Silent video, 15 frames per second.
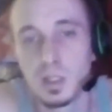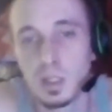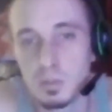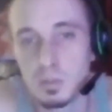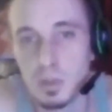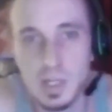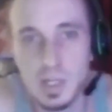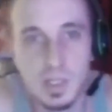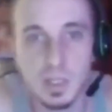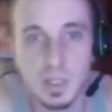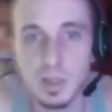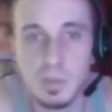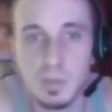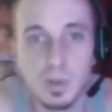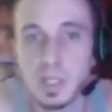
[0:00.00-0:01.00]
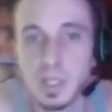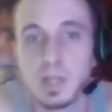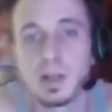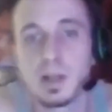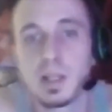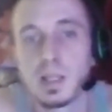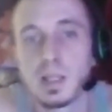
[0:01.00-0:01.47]
embracing the
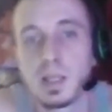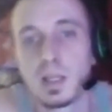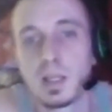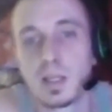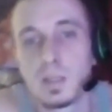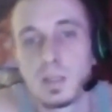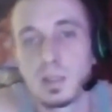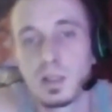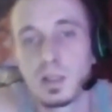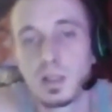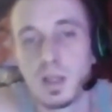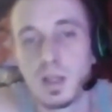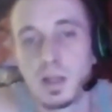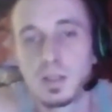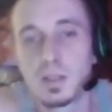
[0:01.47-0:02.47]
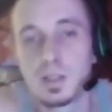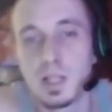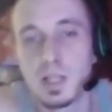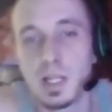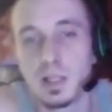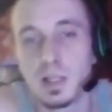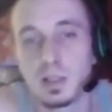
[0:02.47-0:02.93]
polarity and
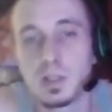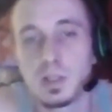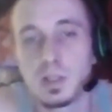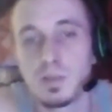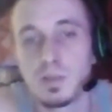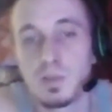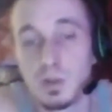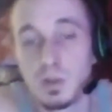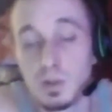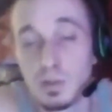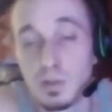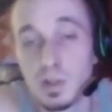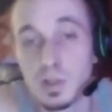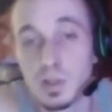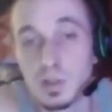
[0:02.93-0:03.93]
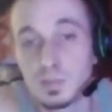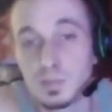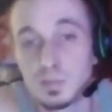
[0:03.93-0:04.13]
understanding the laws of the universe.